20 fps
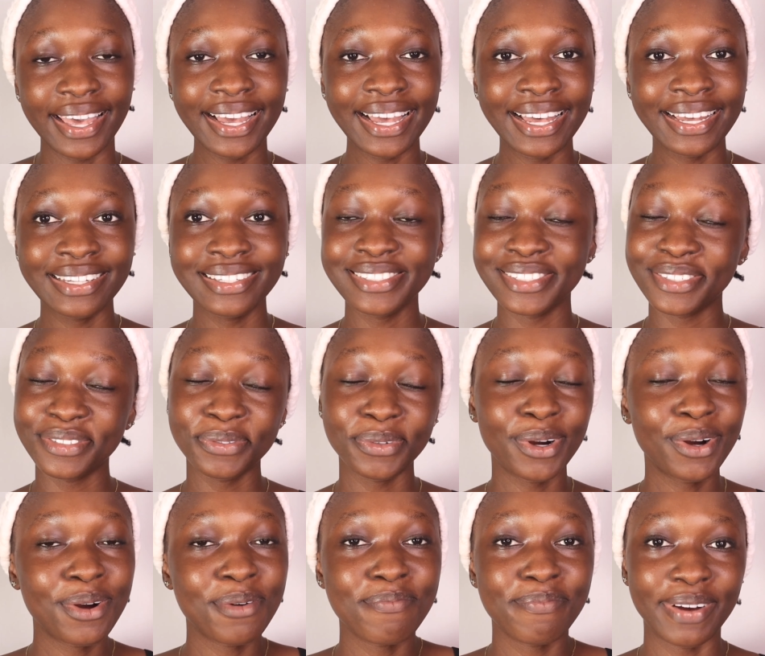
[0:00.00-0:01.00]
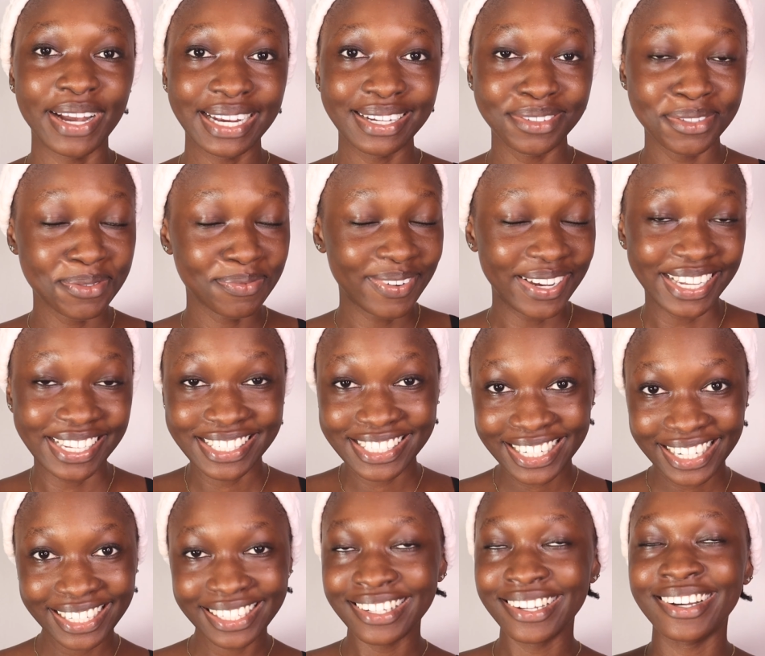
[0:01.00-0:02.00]
guys, and welcome back to my
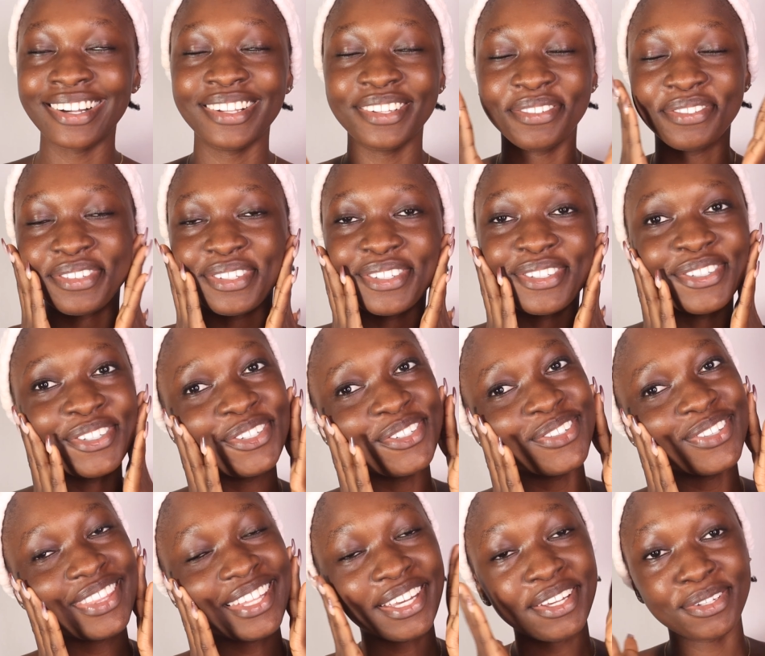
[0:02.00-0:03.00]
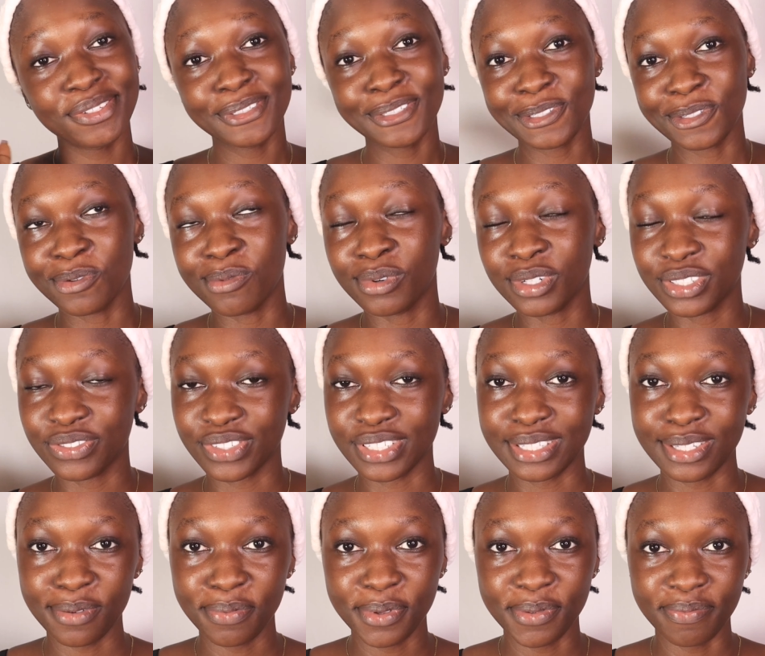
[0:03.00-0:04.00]
channel. If you're new, thank you so much for
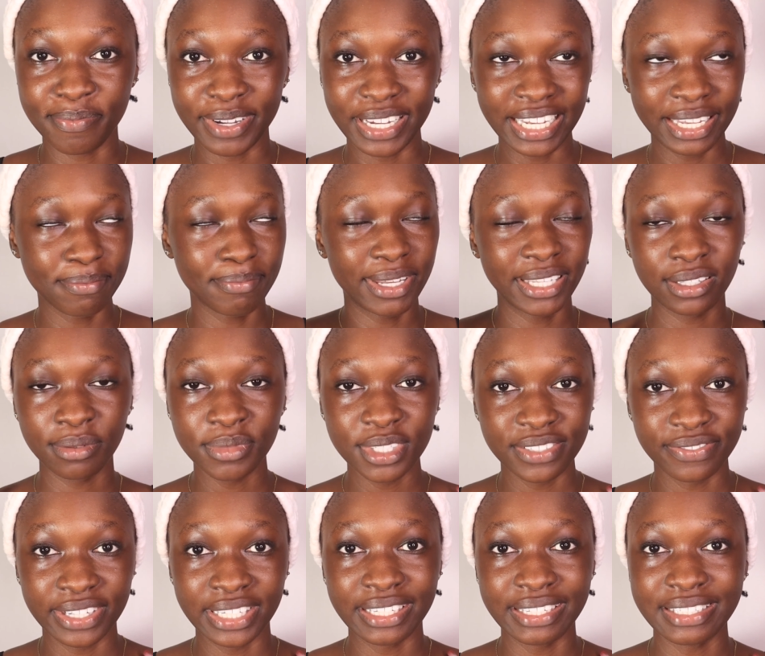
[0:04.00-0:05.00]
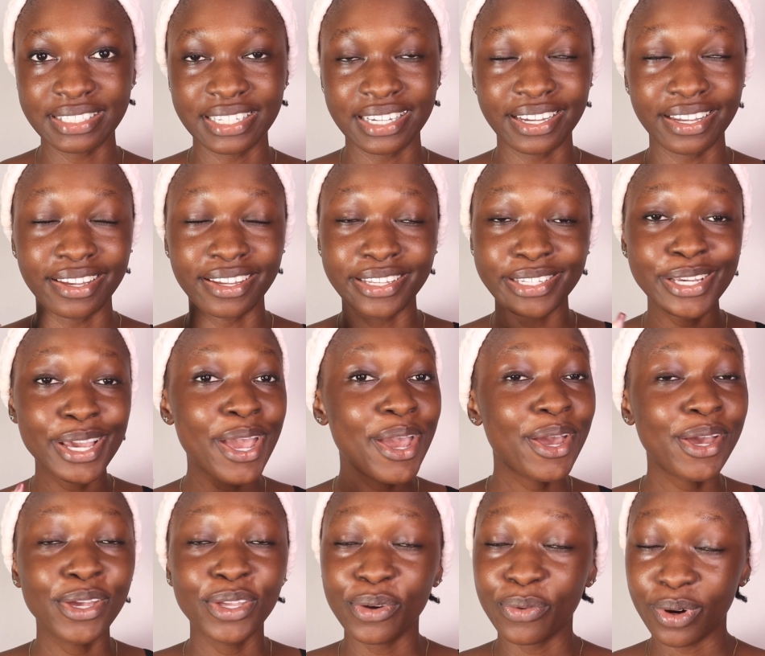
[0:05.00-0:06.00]
stopping by. My name is Vanessa and
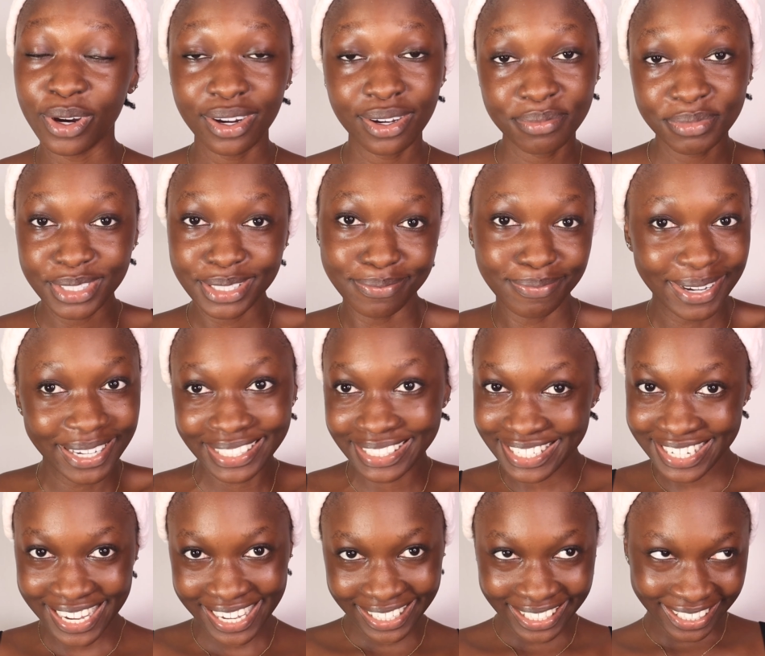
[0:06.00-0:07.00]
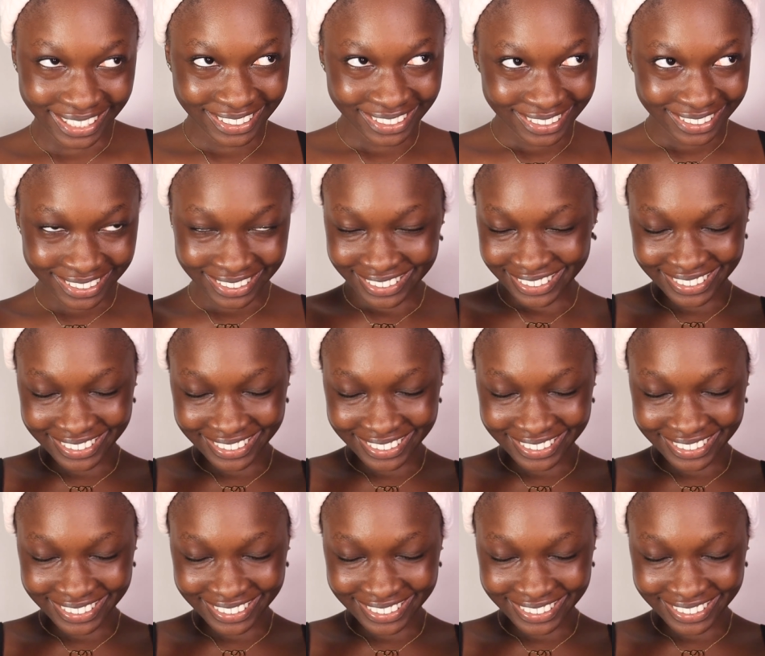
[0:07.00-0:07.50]
you're welcome to my channel.